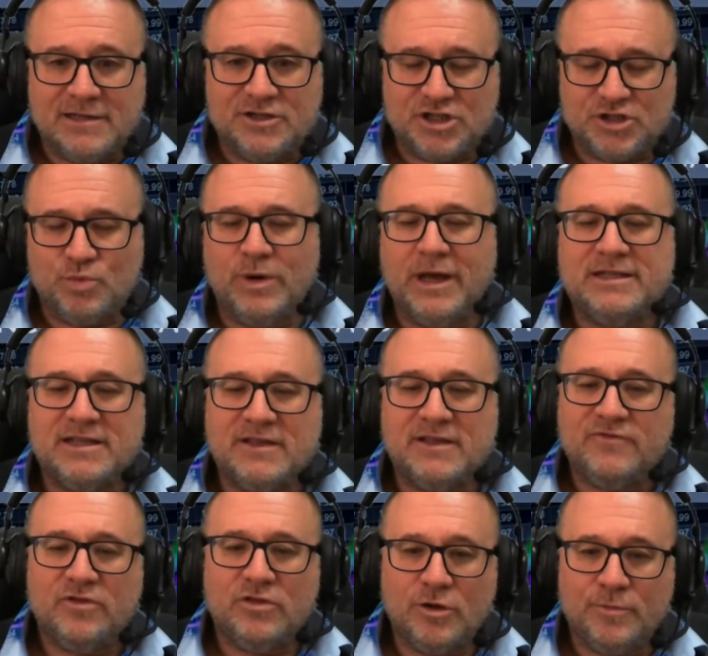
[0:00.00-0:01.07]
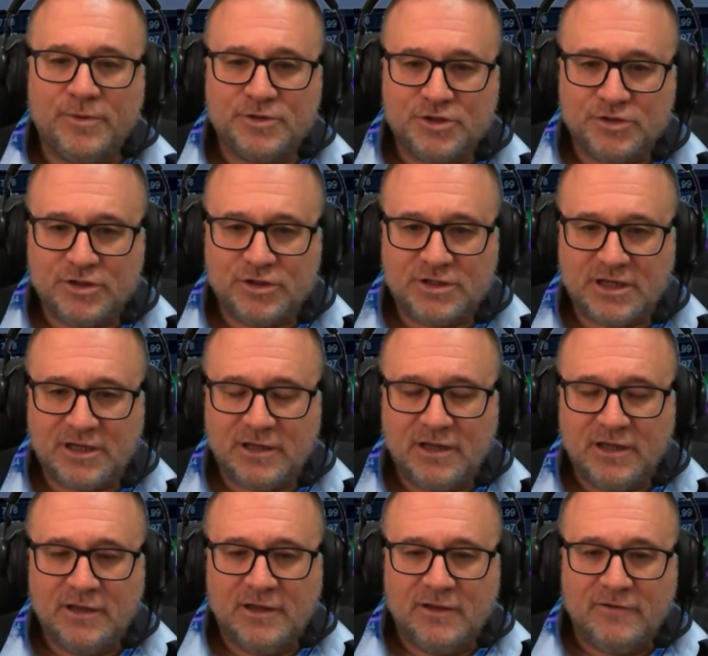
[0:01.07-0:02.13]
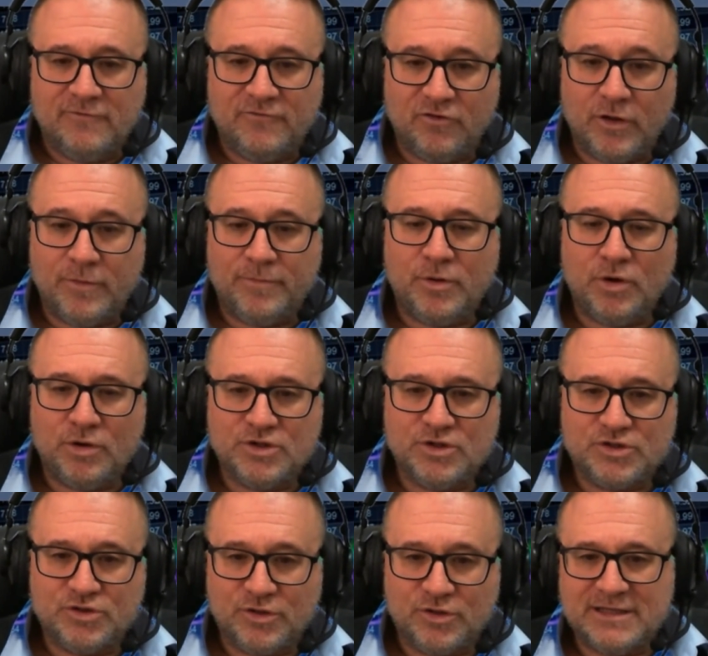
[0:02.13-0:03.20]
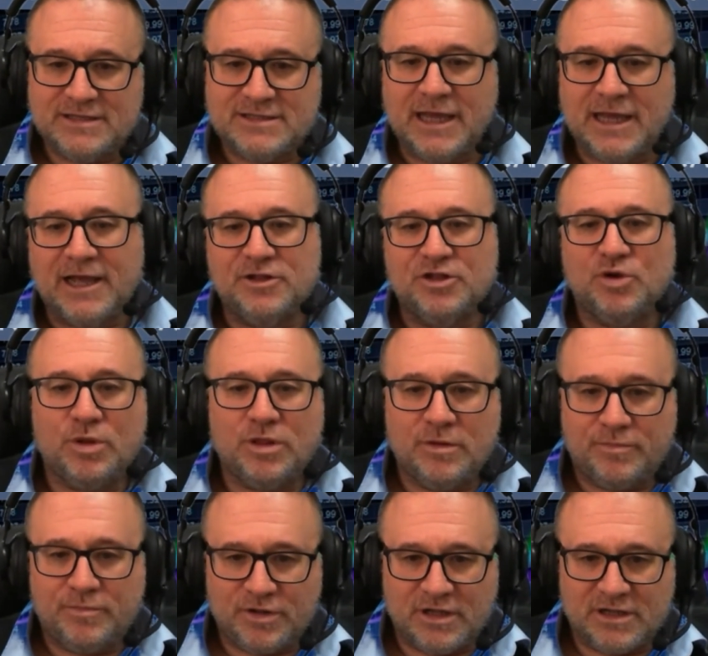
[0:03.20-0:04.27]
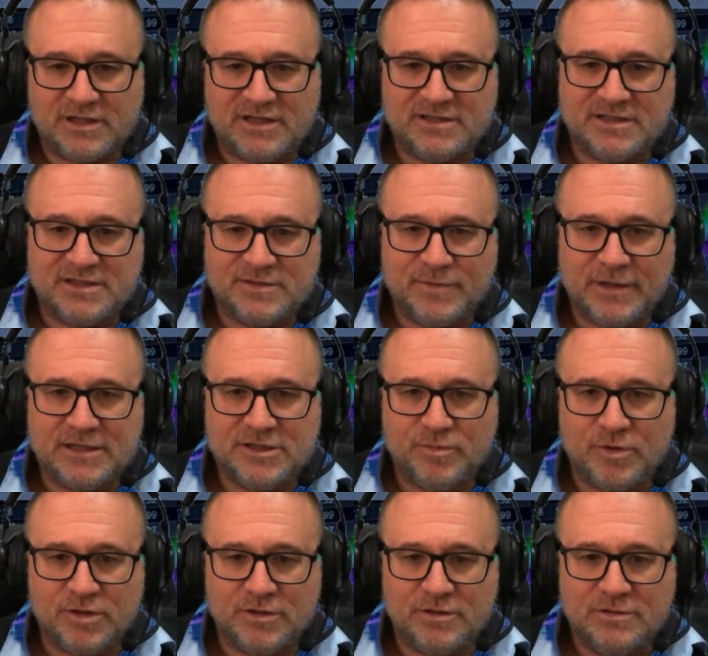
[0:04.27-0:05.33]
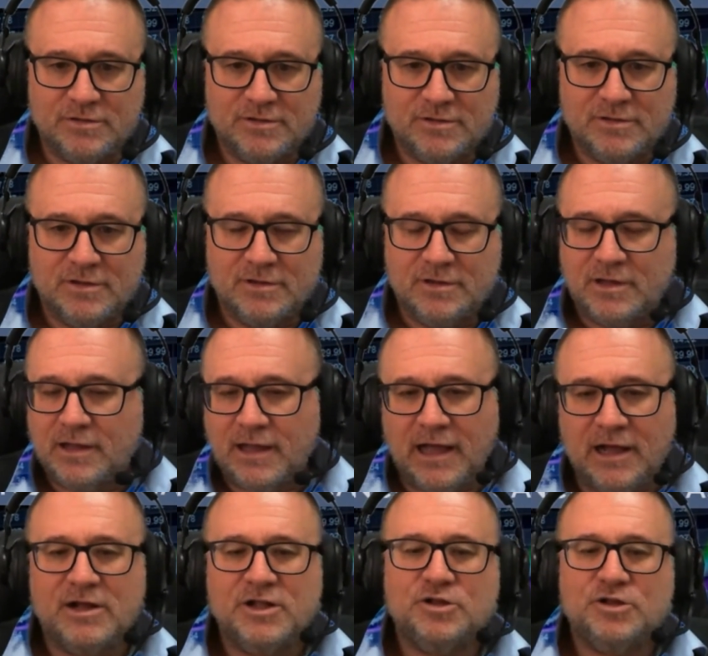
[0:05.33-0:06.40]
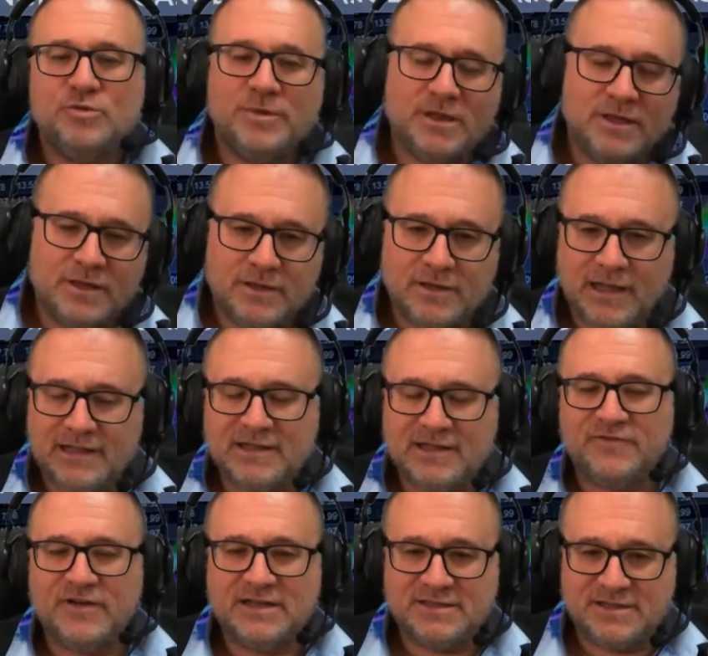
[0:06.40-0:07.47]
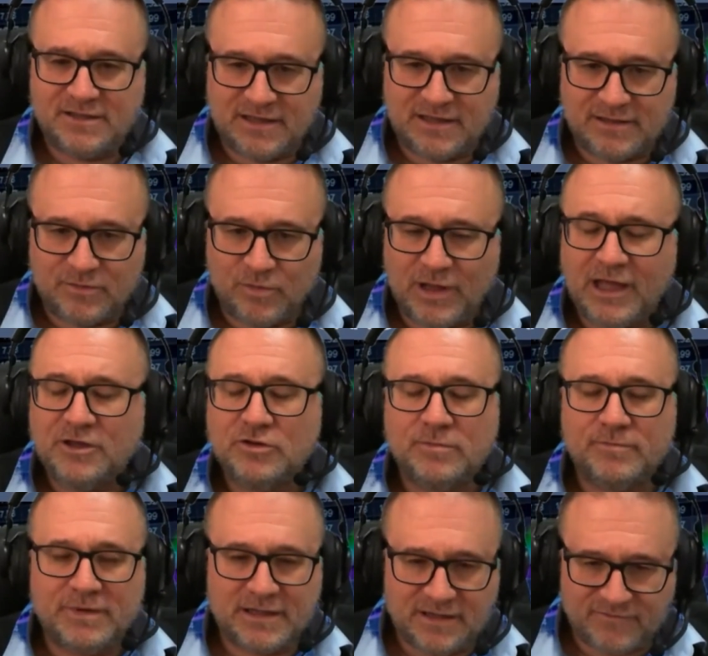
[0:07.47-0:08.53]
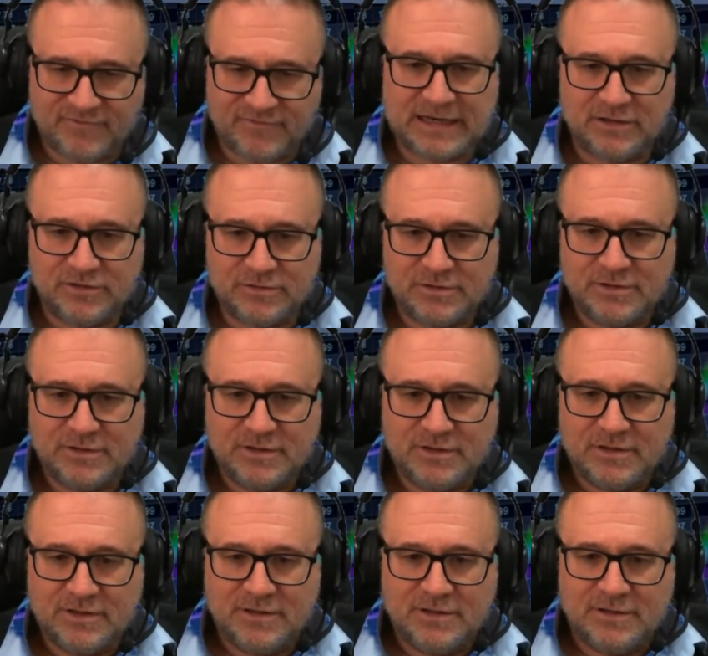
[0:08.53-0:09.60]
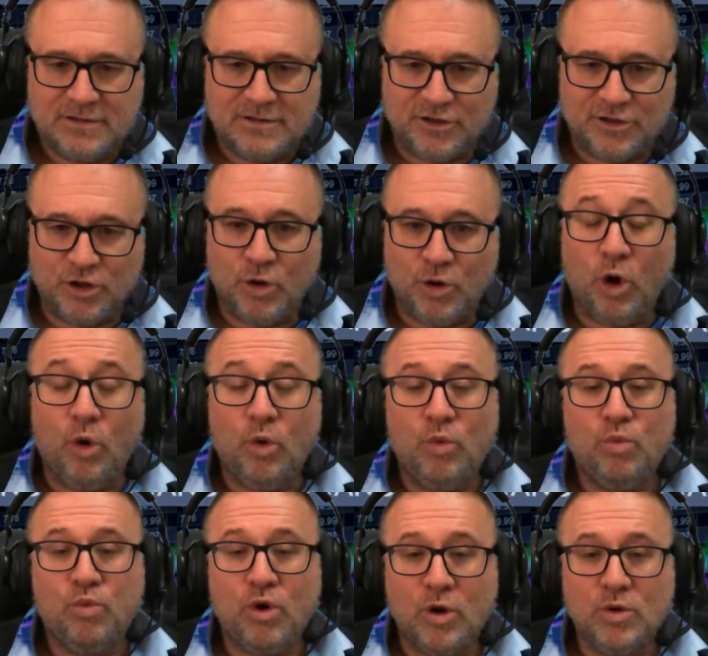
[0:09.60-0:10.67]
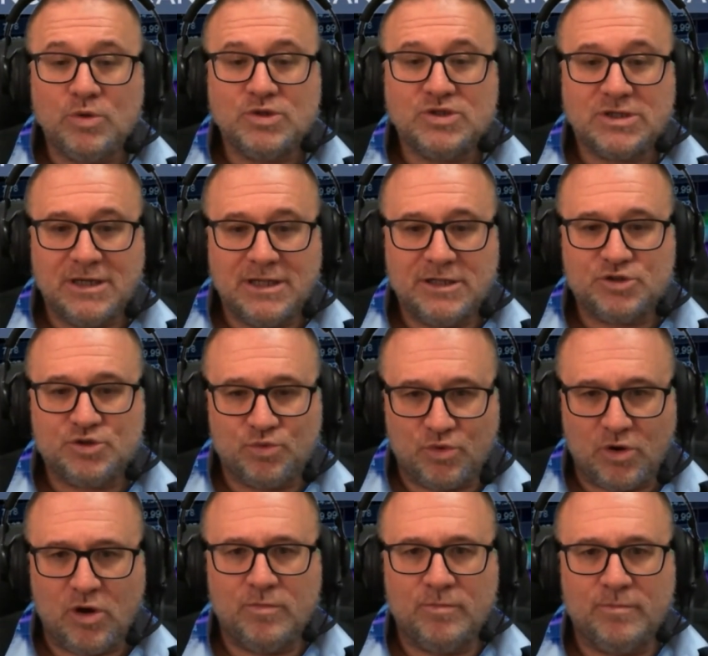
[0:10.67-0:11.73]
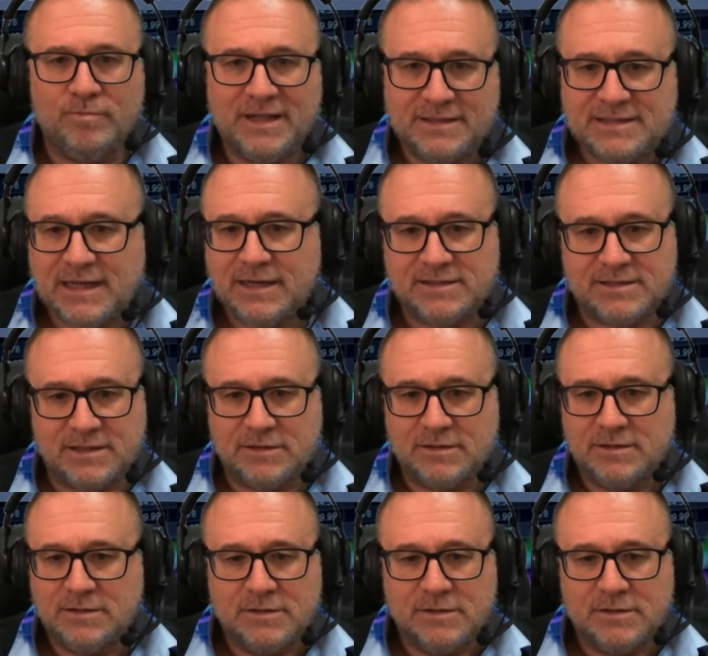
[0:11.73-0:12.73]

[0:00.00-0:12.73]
just waiting for the opportunity for a pause to then say, I know what the product is, the Spanish bond. How can you be an advisor then? Where are you embedding value? You know, all roads lead to Rome mentality.